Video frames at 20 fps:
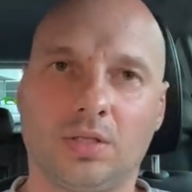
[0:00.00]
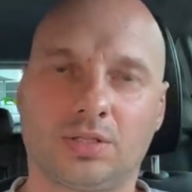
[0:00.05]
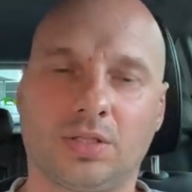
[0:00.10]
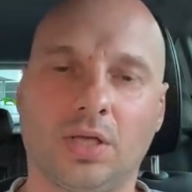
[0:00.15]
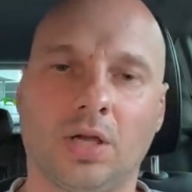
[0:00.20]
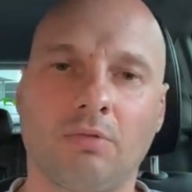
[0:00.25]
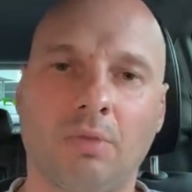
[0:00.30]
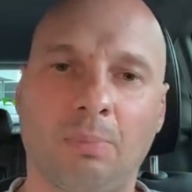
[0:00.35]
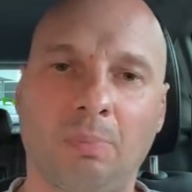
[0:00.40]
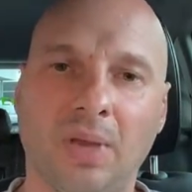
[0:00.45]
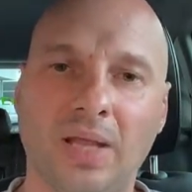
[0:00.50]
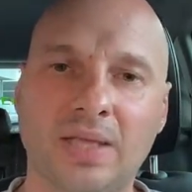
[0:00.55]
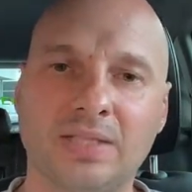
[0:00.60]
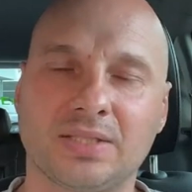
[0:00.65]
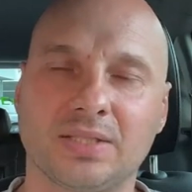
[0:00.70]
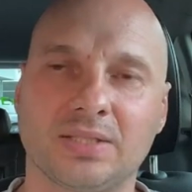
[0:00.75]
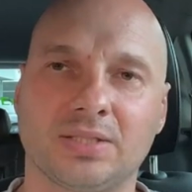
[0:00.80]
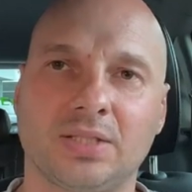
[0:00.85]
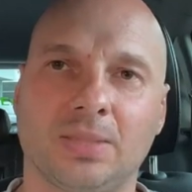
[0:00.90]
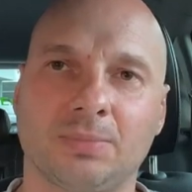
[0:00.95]

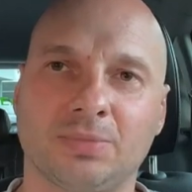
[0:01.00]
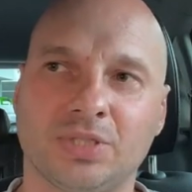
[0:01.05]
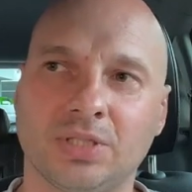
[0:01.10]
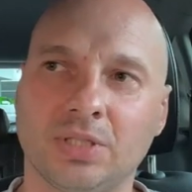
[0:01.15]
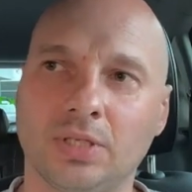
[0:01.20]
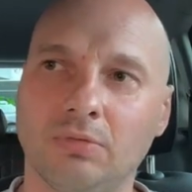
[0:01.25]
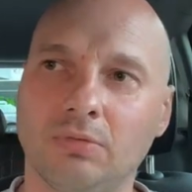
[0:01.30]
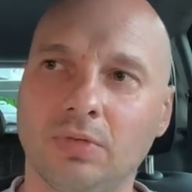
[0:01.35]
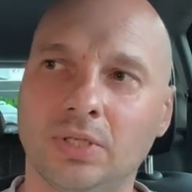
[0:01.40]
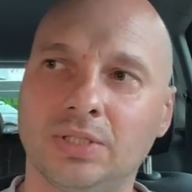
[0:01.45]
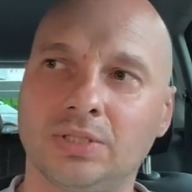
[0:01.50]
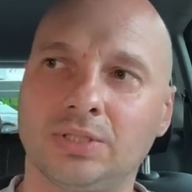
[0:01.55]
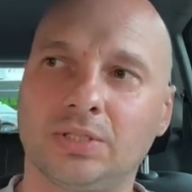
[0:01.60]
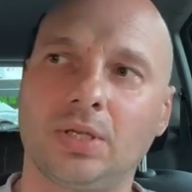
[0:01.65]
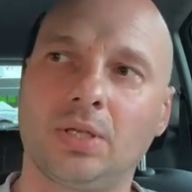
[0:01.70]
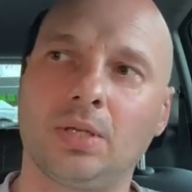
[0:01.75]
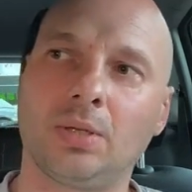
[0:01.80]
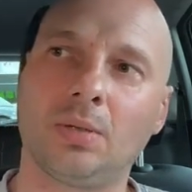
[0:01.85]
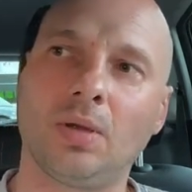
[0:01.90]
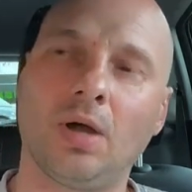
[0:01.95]
replacing something at least
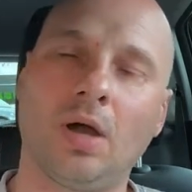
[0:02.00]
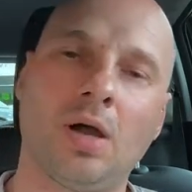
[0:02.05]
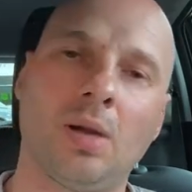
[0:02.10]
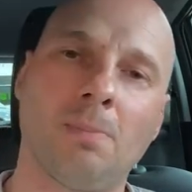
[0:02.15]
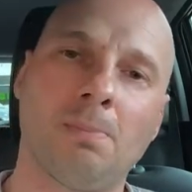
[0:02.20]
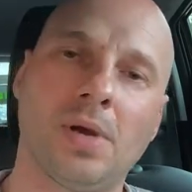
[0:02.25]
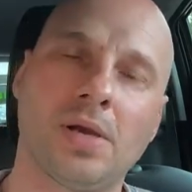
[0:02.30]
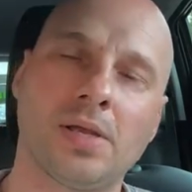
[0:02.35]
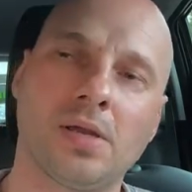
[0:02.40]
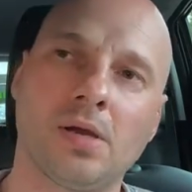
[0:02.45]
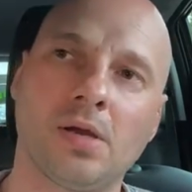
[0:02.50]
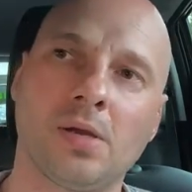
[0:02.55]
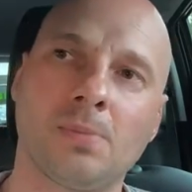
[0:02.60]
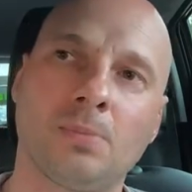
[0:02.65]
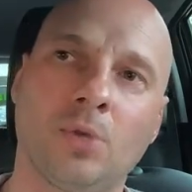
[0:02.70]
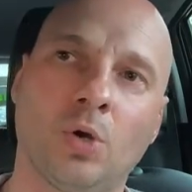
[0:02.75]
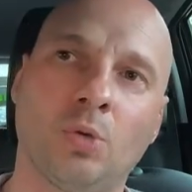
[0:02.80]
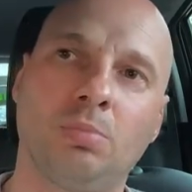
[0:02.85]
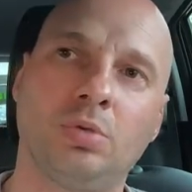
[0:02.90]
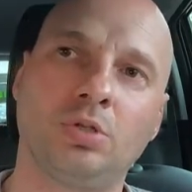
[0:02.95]
arm by
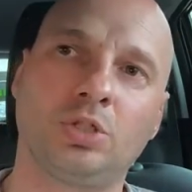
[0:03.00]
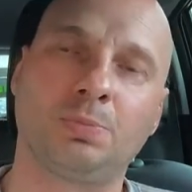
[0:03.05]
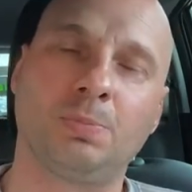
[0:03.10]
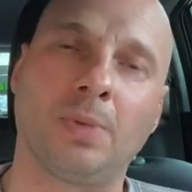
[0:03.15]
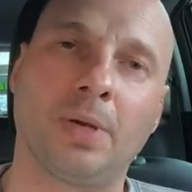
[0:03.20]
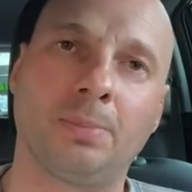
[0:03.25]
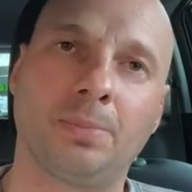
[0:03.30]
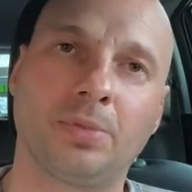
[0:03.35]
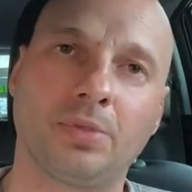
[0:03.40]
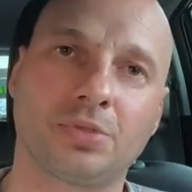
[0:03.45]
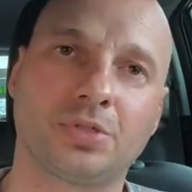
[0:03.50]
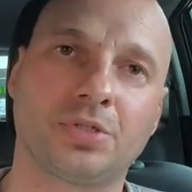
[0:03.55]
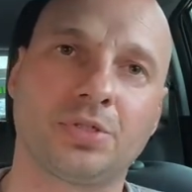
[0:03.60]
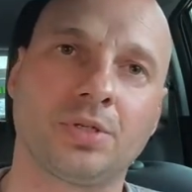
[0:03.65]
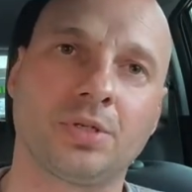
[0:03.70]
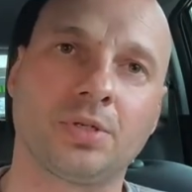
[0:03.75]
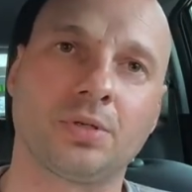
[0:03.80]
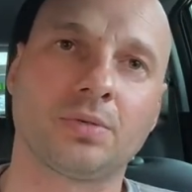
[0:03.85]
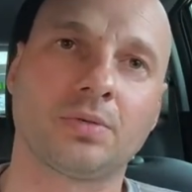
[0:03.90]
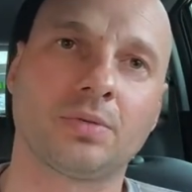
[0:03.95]
arm or bush by bush.
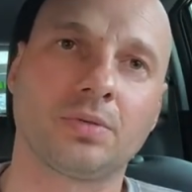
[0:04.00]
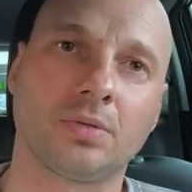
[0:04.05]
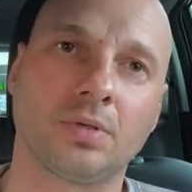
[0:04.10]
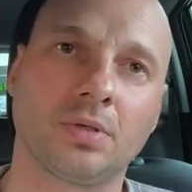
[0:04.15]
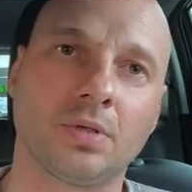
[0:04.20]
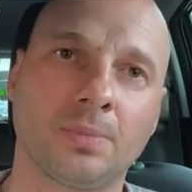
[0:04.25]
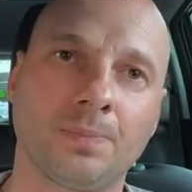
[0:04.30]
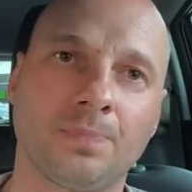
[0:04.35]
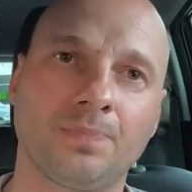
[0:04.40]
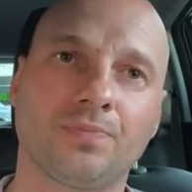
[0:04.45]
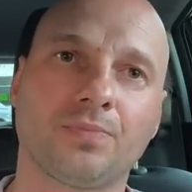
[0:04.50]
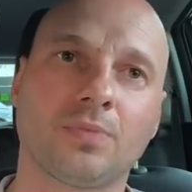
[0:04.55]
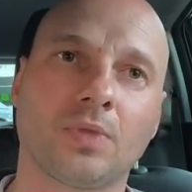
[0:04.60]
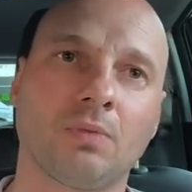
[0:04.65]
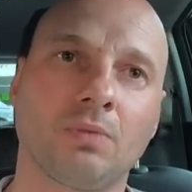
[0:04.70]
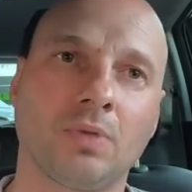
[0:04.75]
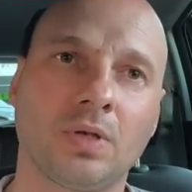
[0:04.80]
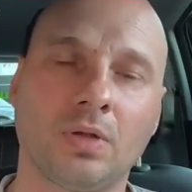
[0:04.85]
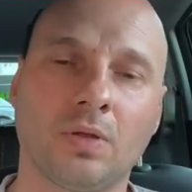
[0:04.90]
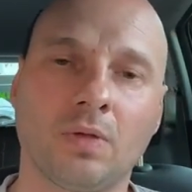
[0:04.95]

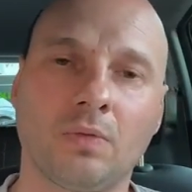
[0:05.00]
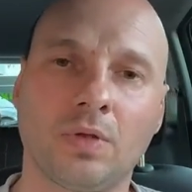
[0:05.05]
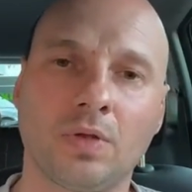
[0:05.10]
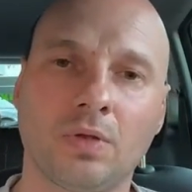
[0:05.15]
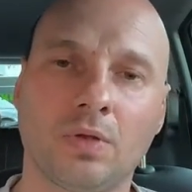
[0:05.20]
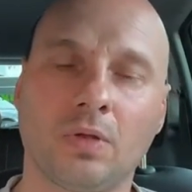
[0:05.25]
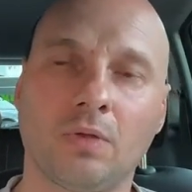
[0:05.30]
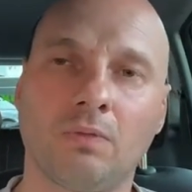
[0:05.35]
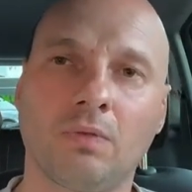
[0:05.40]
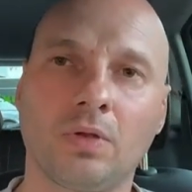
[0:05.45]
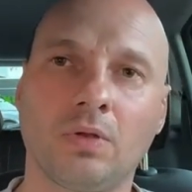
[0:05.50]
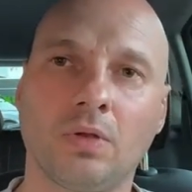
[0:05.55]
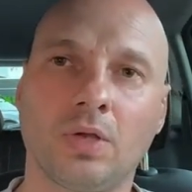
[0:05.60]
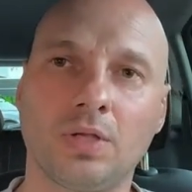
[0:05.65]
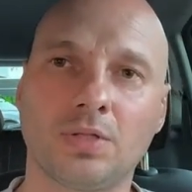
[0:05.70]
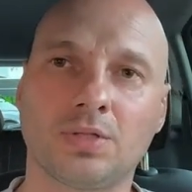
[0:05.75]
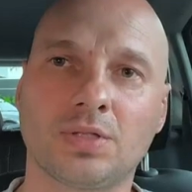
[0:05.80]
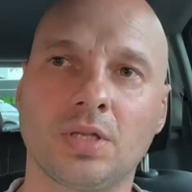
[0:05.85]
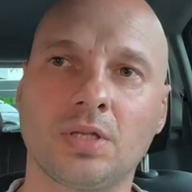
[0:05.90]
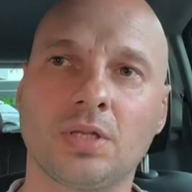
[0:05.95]
When you
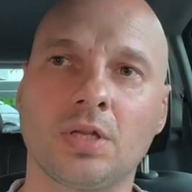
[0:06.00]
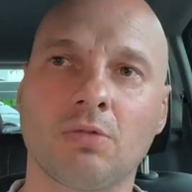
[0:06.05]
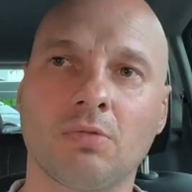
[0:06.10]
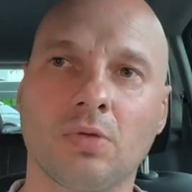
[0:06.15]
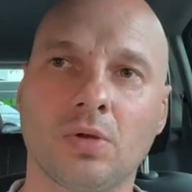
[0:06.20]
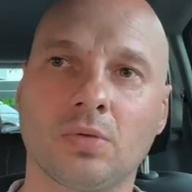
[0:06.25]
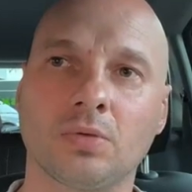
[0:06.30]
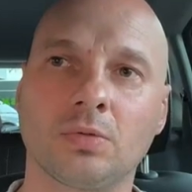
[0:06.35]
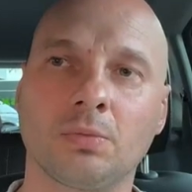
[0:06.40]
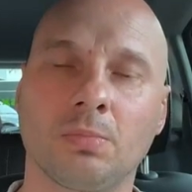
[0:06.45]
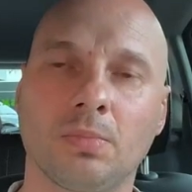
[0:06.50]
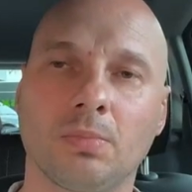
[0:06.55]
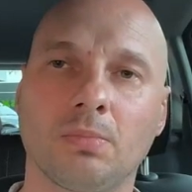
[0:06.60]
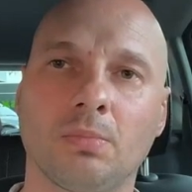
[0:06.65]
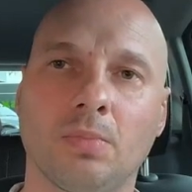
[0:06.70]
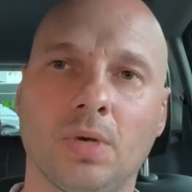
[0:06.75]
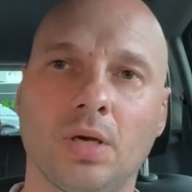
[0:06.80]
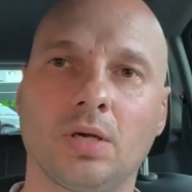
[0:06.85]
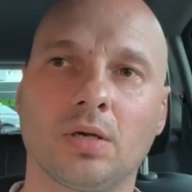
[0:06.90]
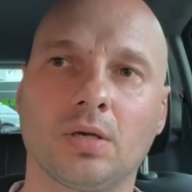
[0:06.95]
hit 10-year-old
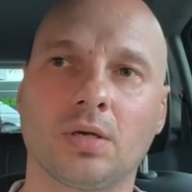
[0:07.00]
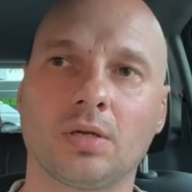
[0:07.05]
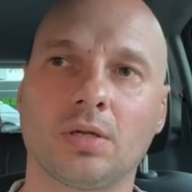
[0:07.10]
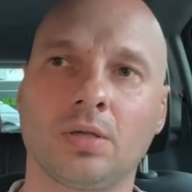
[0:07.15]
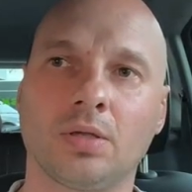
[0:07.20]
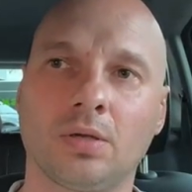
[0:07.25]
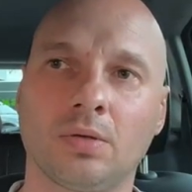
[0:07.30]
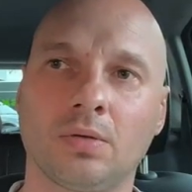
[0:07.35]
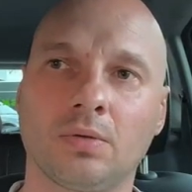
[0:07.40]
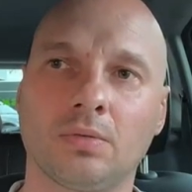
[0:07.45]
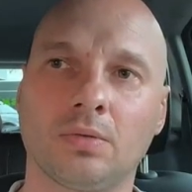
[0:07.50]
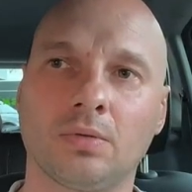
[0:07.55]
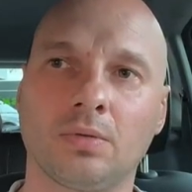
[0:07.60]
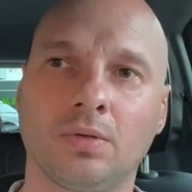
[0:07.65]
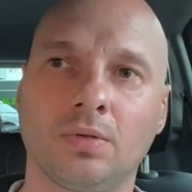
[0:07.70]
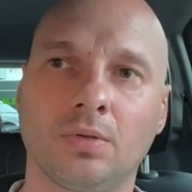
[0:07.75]
mark, there